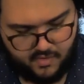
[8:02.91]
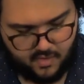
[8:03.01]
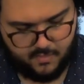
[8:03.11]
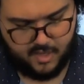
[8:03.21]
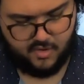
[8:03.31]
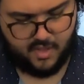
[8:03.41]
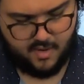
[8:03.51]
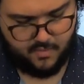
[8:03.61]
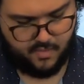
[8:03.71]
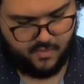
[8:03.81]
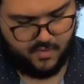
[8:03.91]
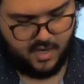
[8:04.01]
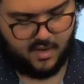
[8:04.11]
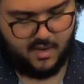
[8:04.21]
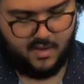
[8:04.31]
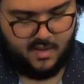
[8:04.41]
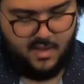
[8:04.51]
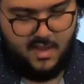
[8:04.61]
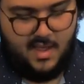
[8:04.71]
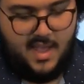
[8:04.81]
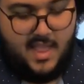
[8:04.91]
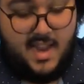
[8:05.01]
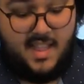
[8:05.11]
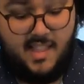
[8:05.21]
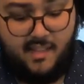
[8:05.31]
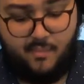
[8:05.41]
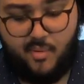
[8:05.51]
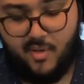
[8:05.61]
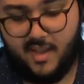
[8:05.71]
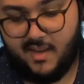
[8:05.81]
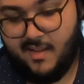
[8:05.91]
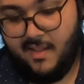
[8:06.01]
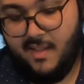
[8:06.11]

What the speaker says: So let me do that real quick. And then at this point,